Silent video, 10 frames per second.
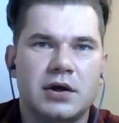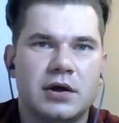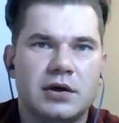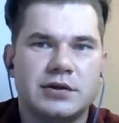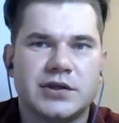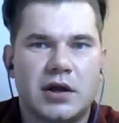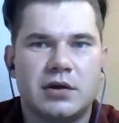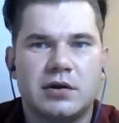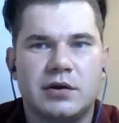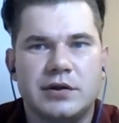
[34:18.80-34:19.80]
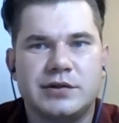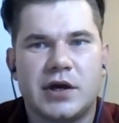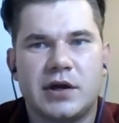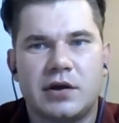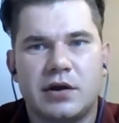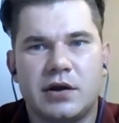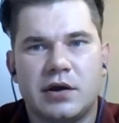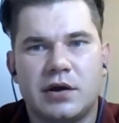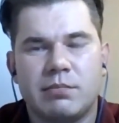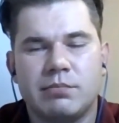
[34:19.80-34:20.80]
then their
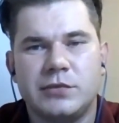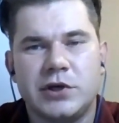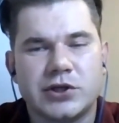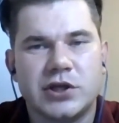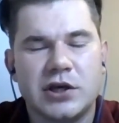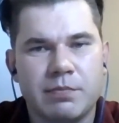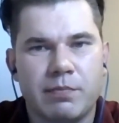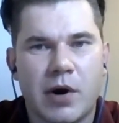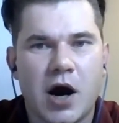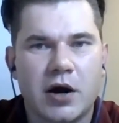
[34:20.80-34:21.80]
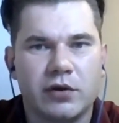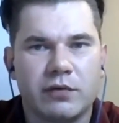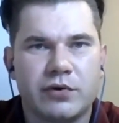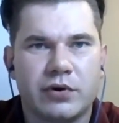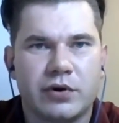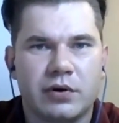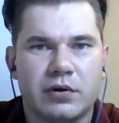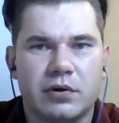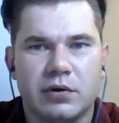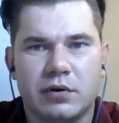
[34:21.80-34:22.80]
uh, DHT part of your
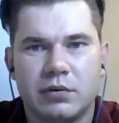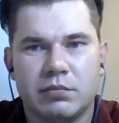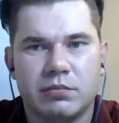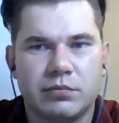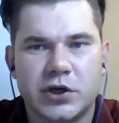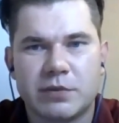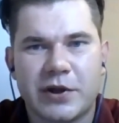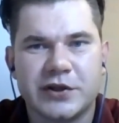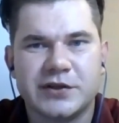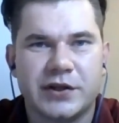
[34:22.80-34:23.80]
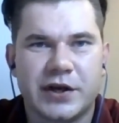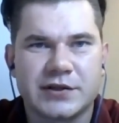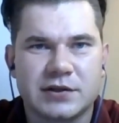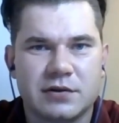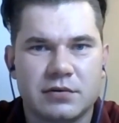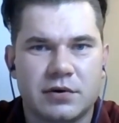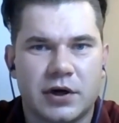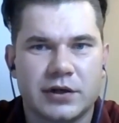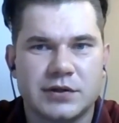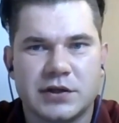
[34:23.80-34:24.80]
uh, treatment is addressed, right?